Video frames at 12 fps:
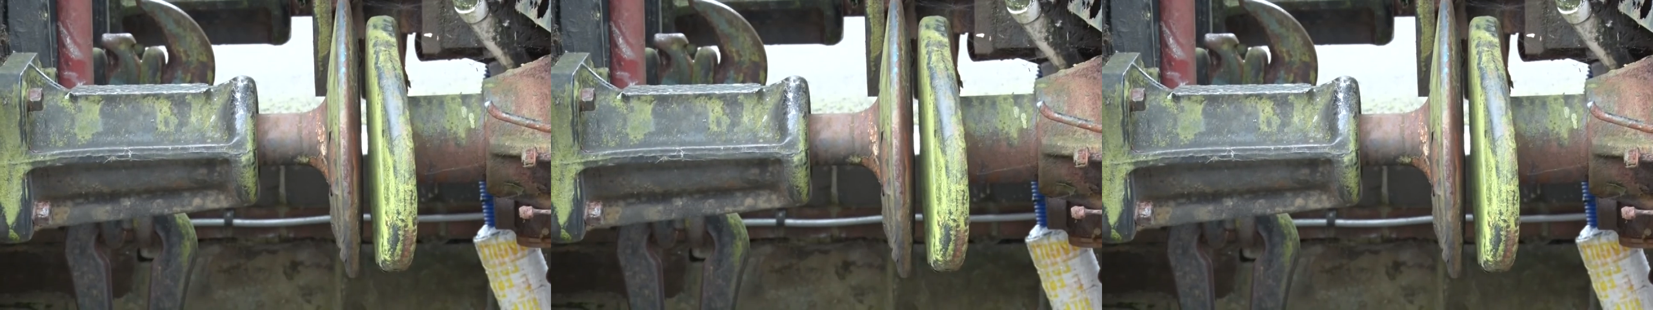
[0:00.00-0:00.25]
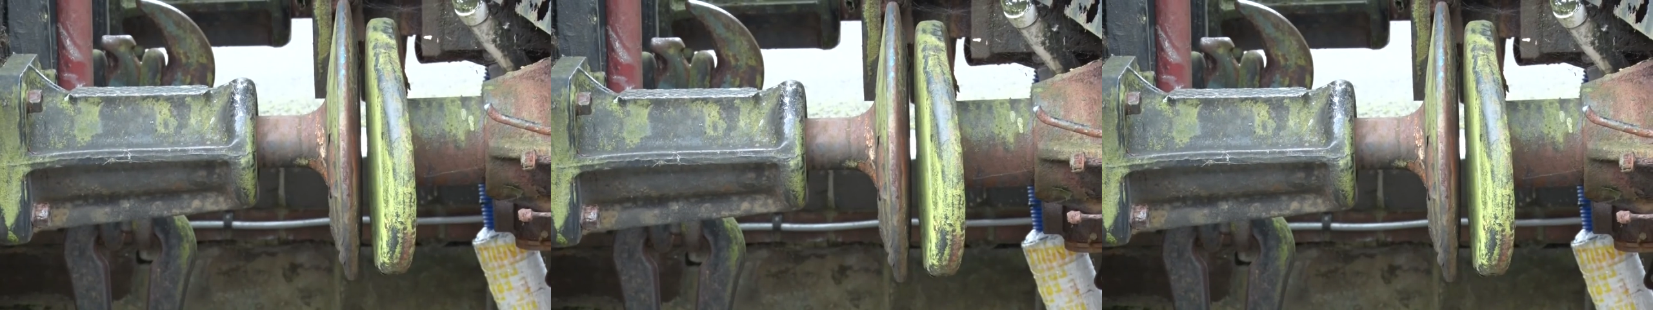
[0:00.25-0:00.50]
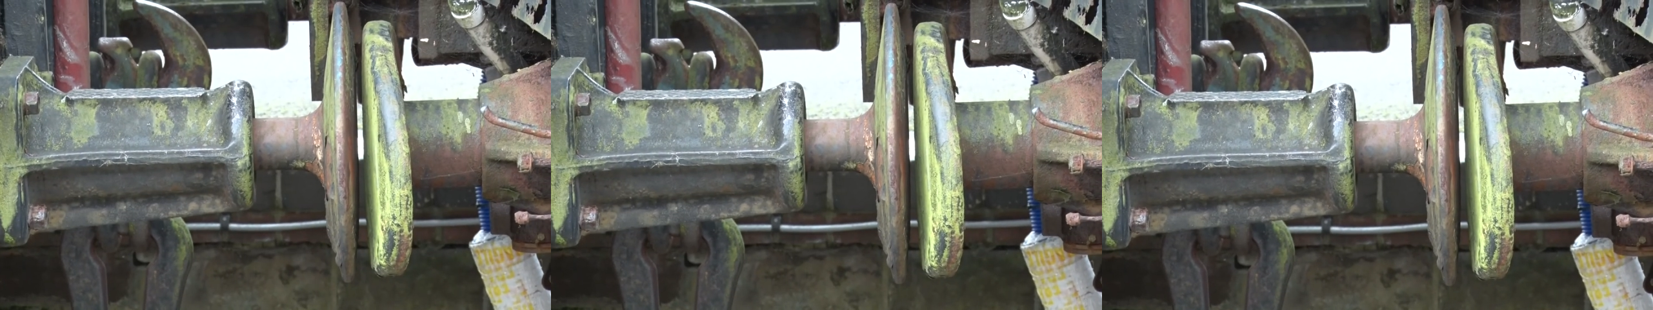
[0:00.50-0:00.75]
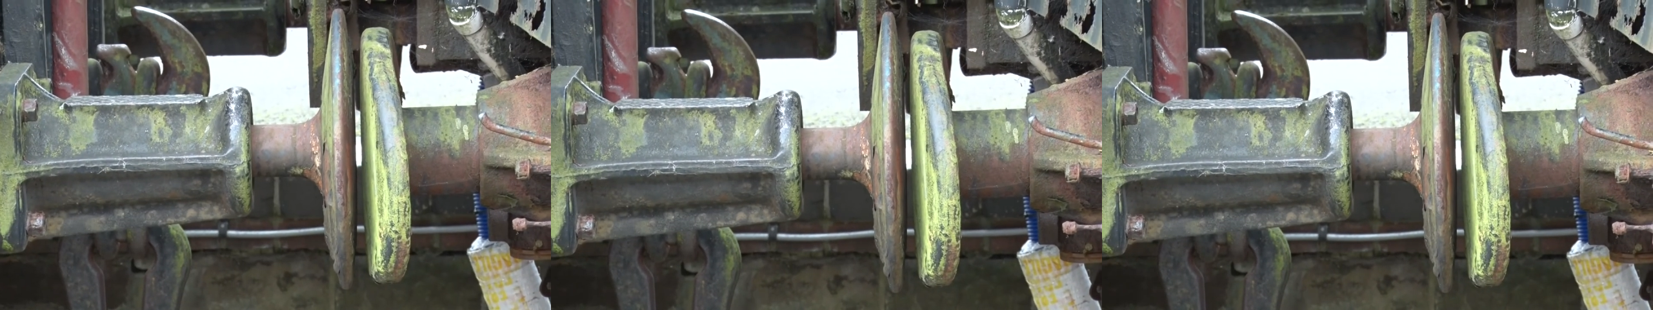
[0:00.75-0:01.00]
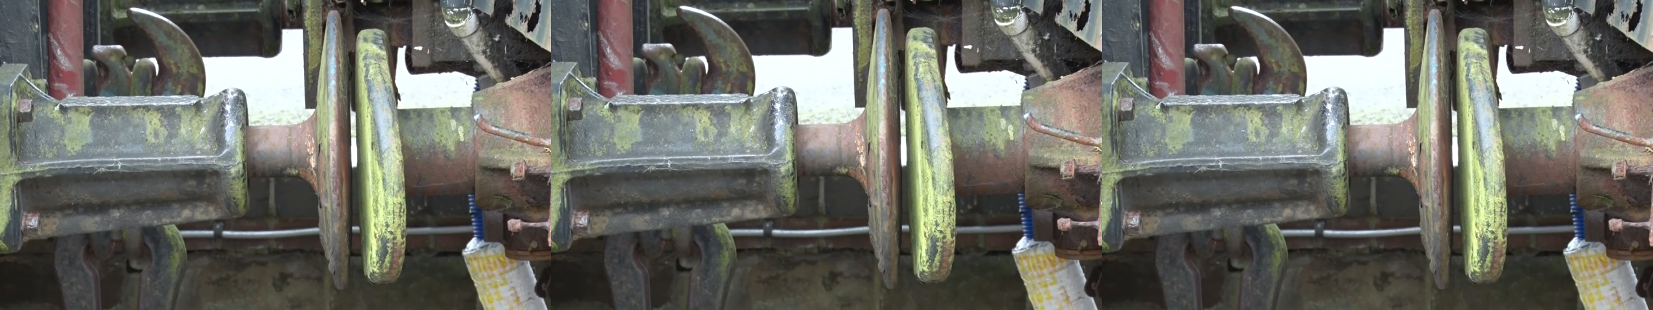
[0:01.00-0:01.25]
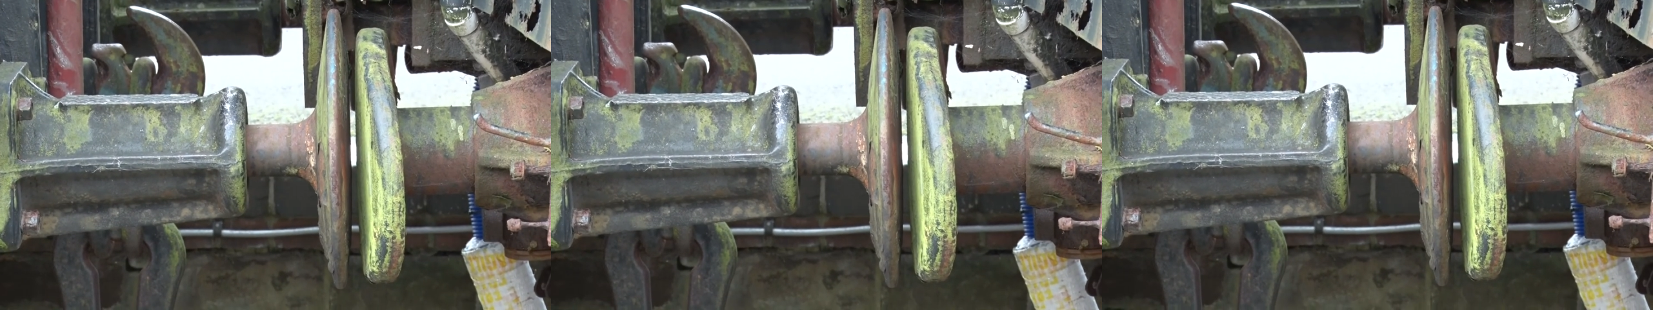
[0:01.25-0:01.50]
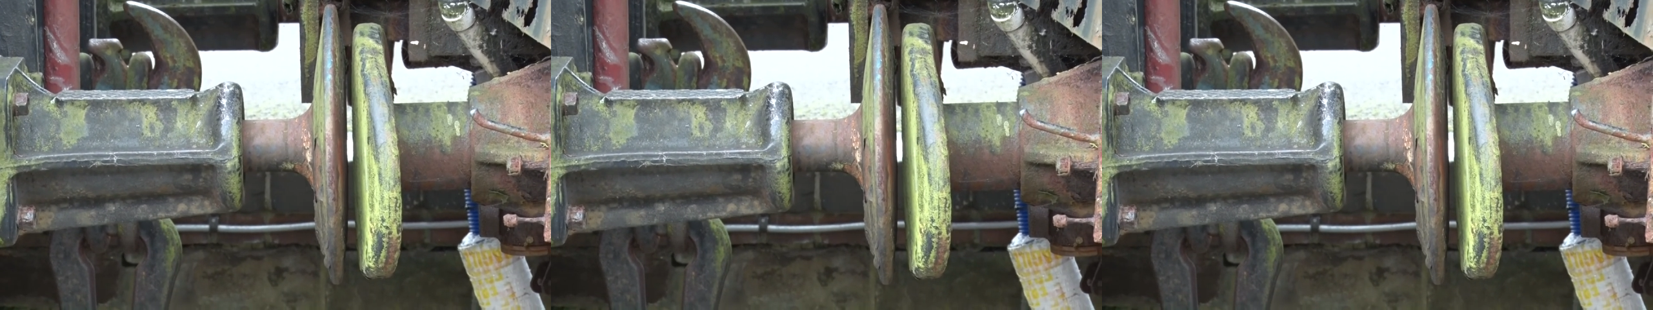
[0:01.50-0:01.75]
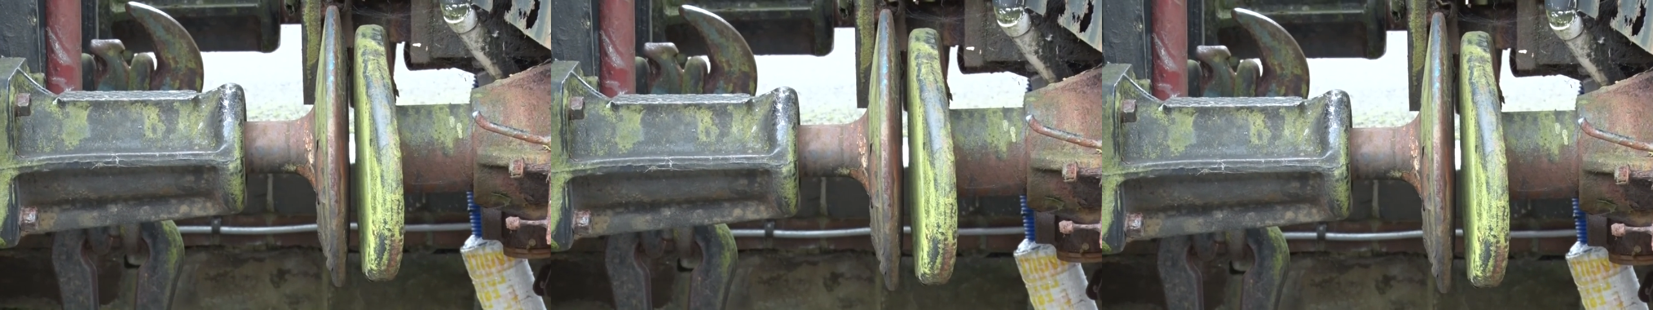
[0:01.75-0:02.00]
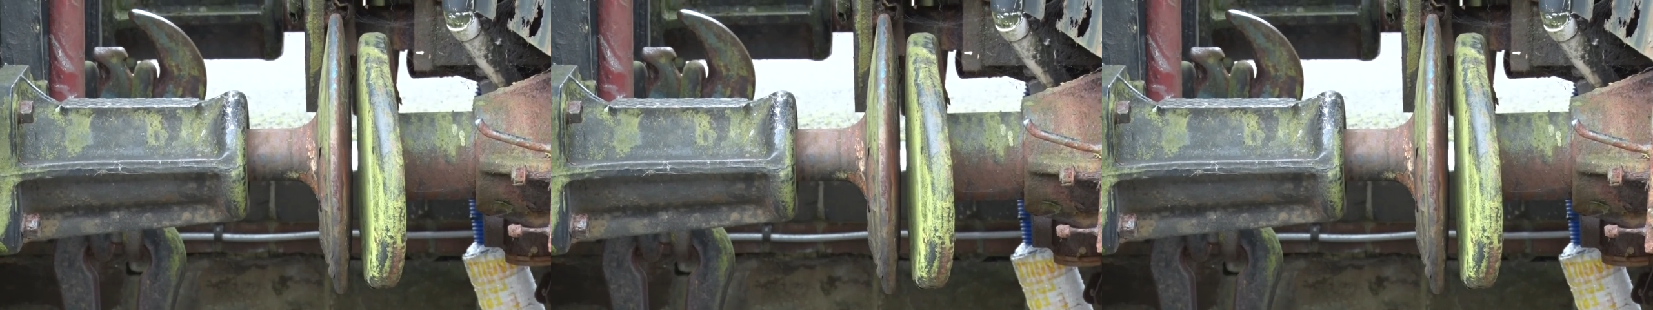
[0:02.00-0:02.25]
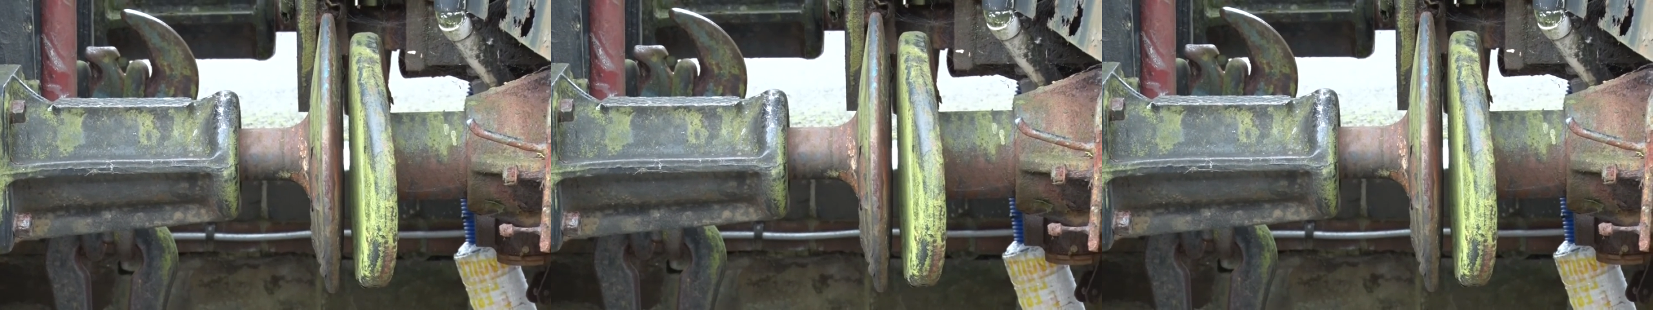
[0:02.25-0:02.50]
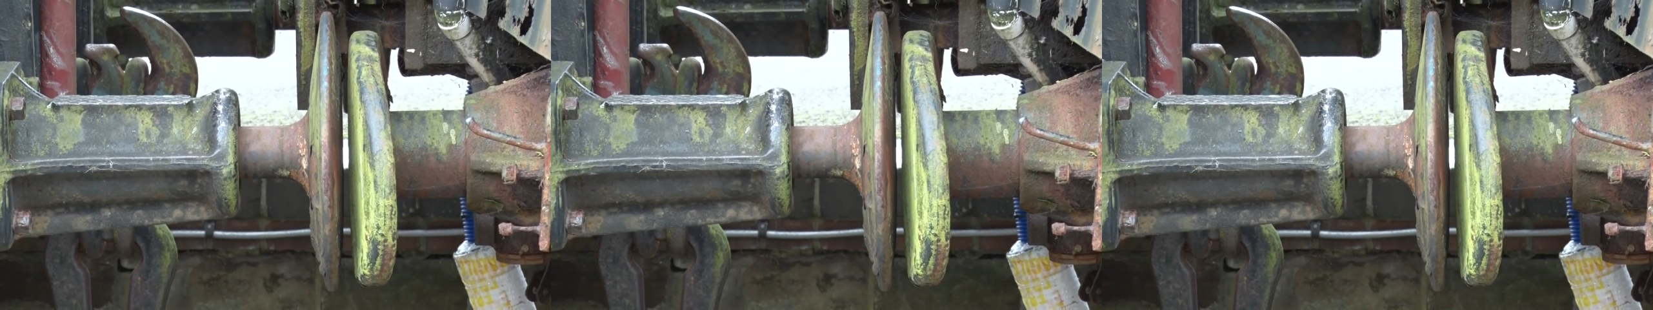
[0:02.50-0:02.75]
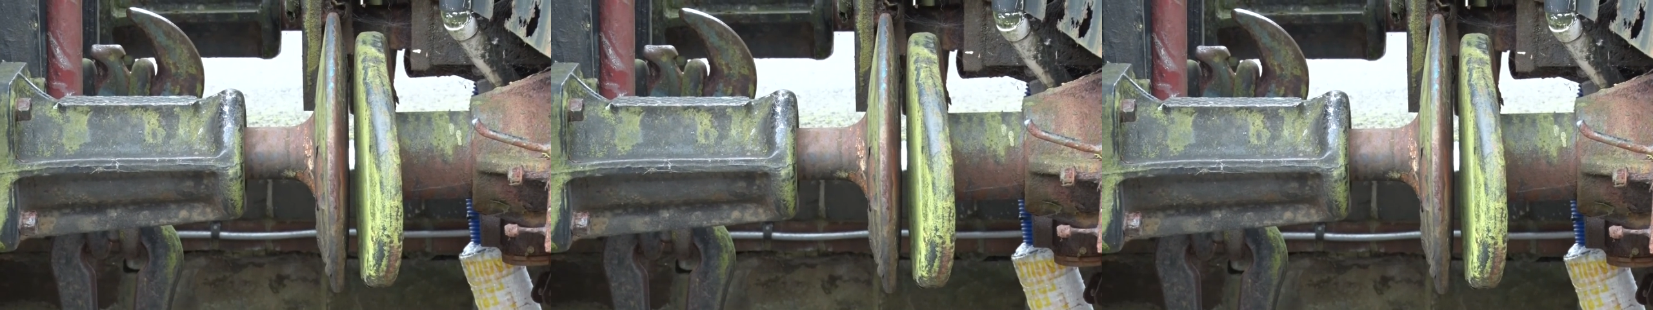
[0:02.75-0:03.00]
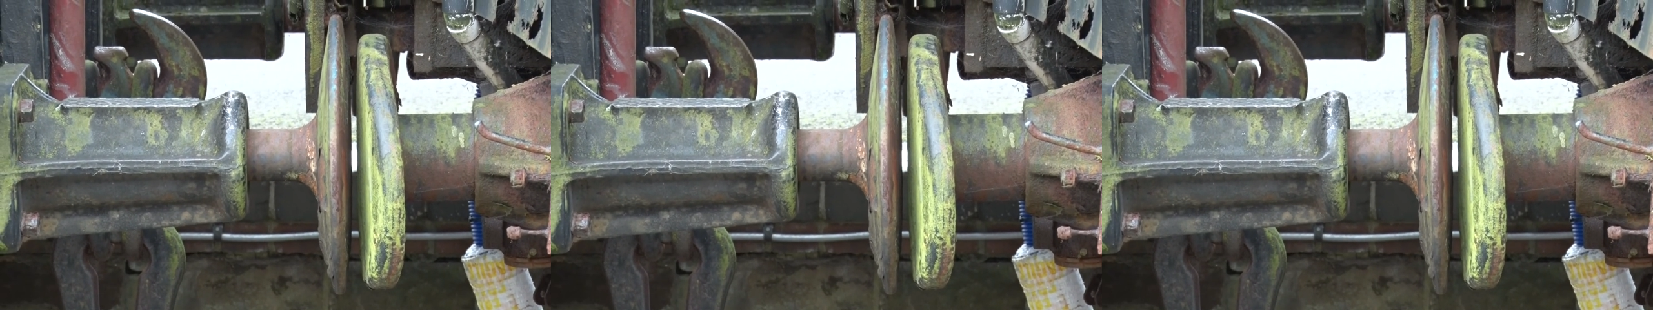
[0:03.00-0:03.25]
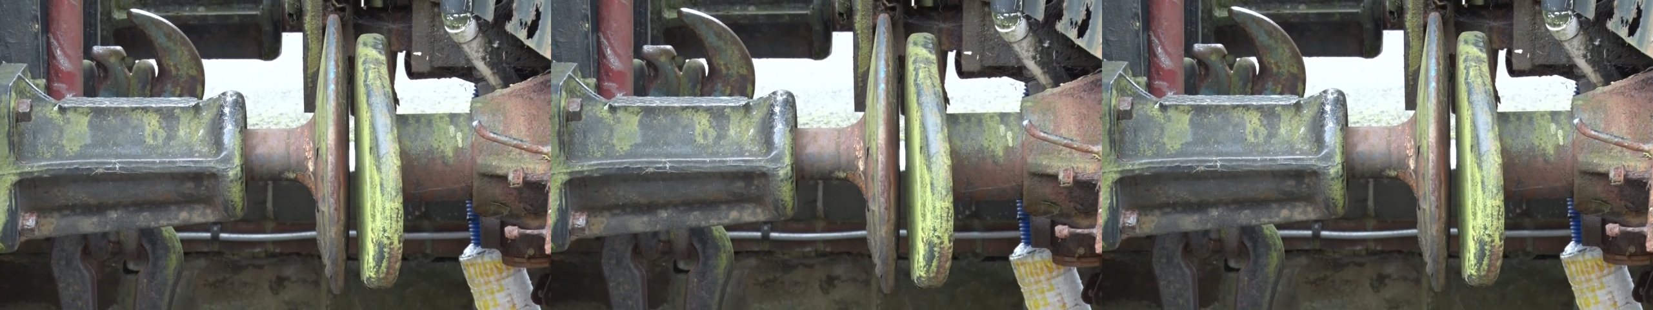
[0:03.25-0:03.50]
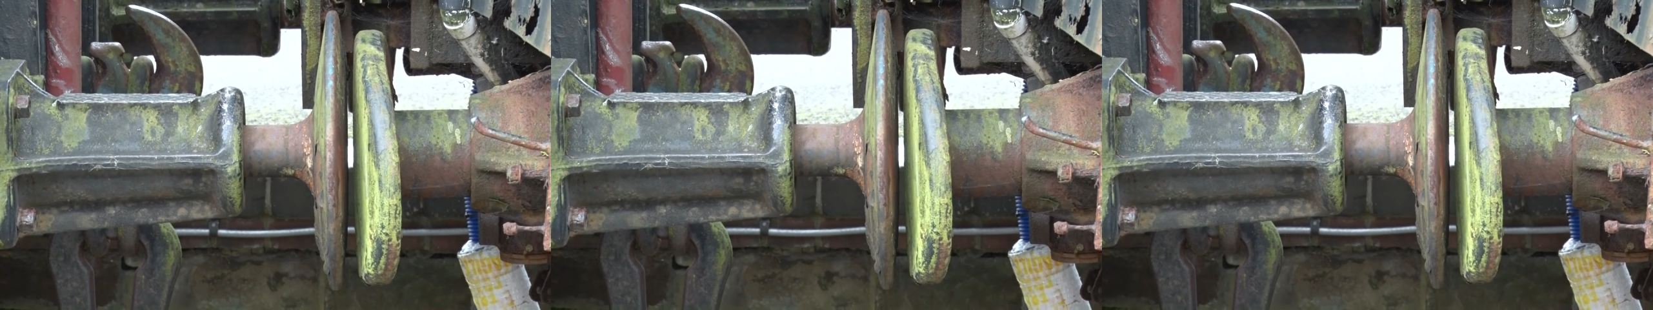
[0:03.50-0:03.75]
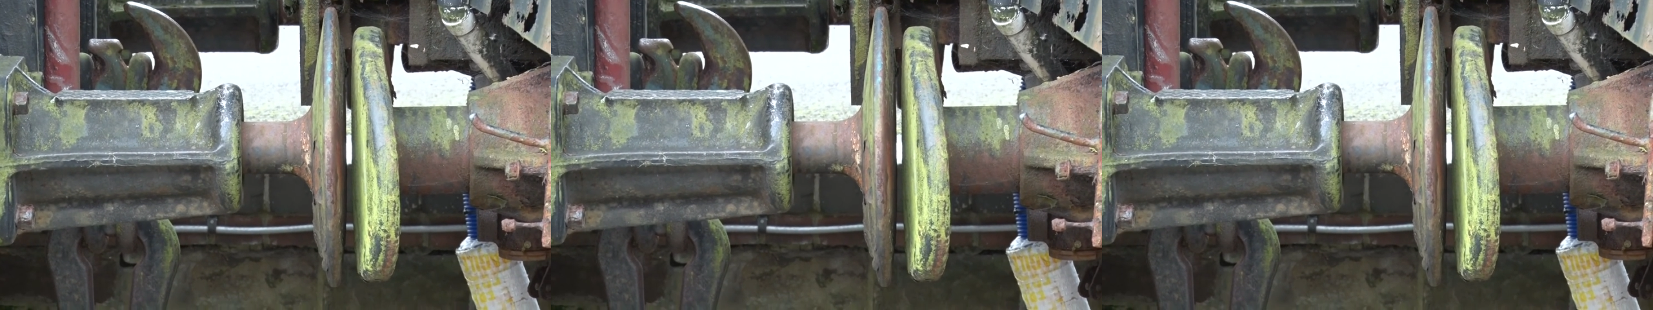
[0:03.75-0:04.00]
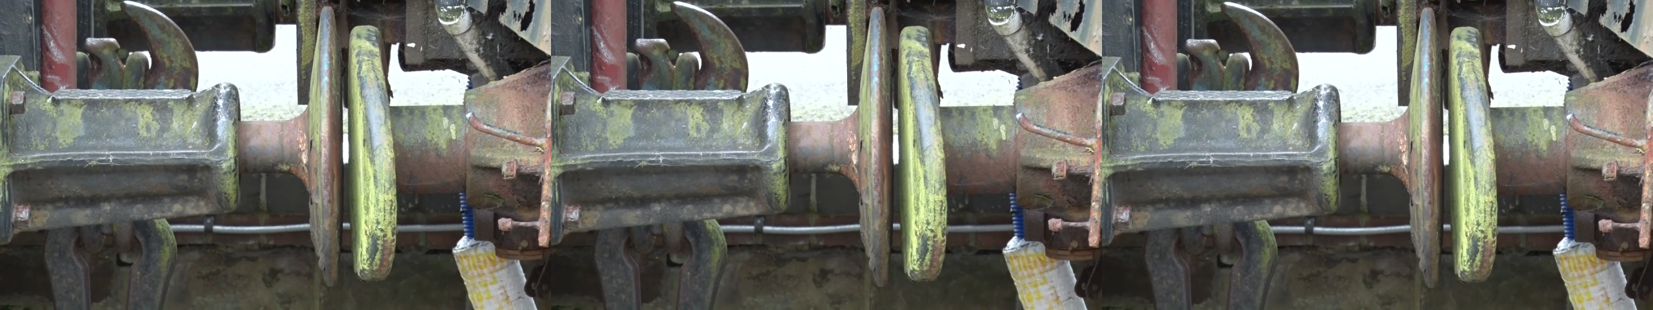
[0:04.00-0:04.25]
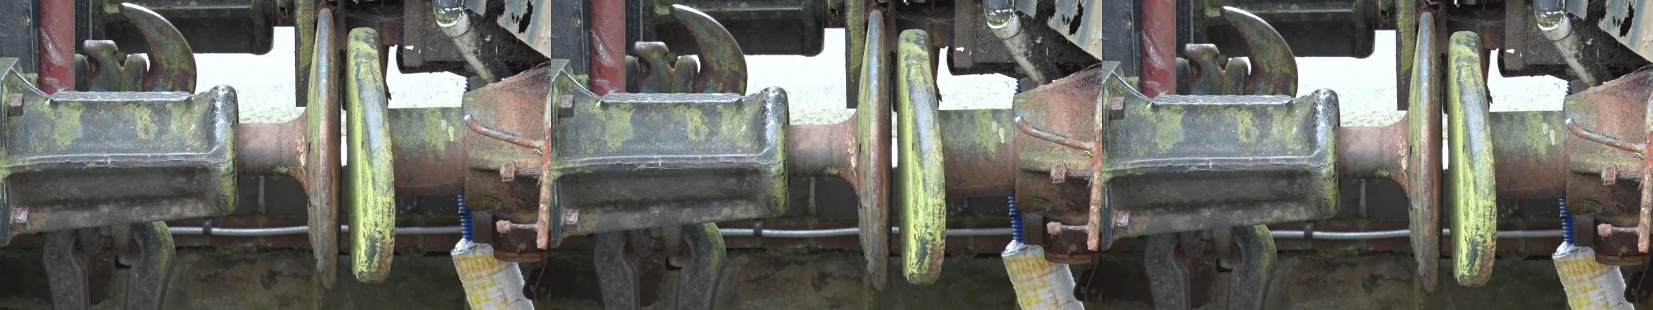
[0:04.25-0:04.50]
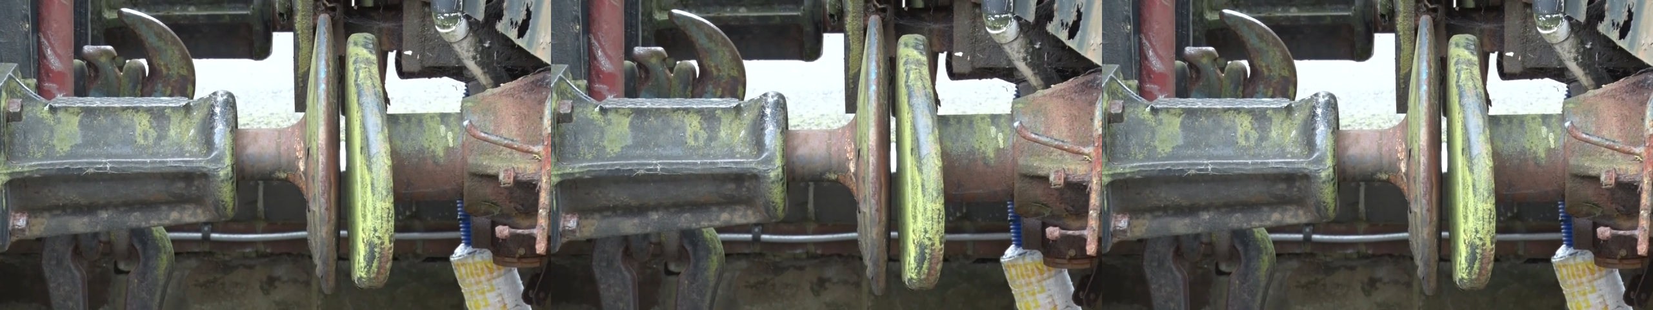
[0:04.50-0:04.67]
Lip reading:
No face is visible, so there are no lips to read.